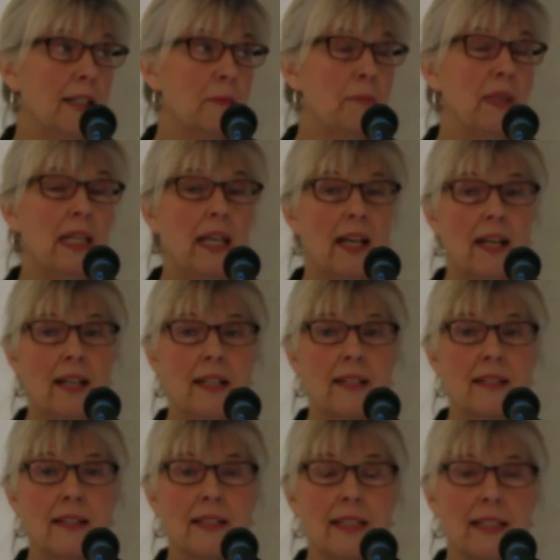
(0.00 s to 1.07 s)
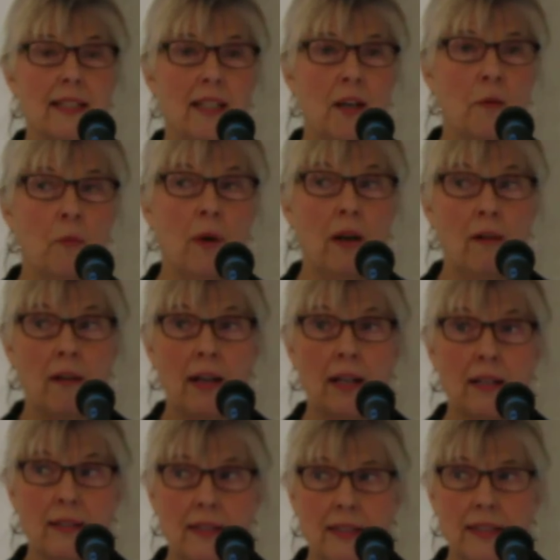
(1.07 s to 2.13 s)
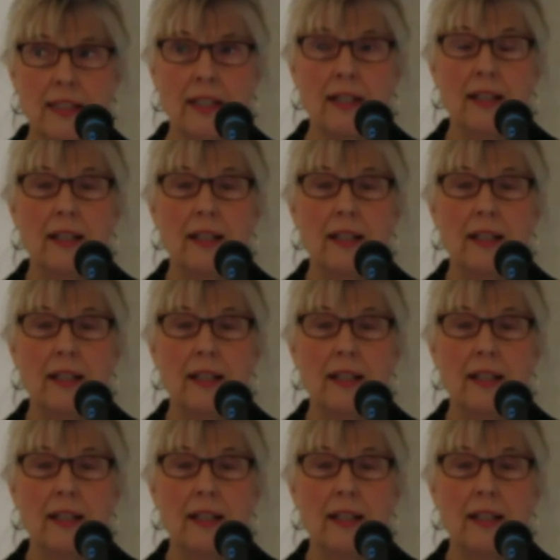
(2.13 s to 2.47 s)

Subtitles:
because whereas